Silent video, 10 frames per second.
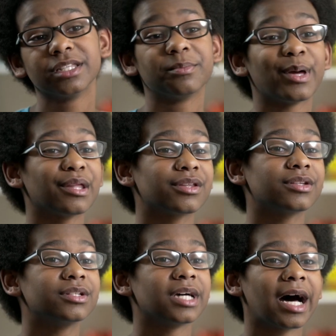did the
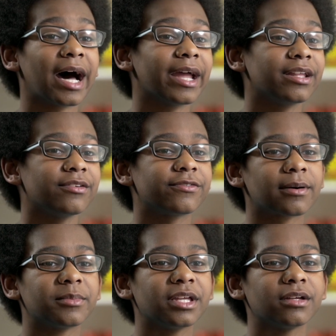best to hide it
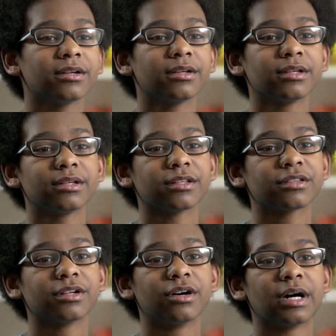from me,
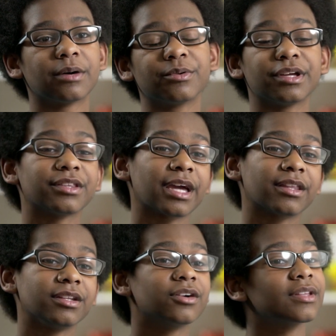so I wouldn't
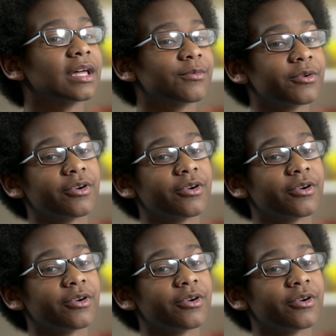exactly know that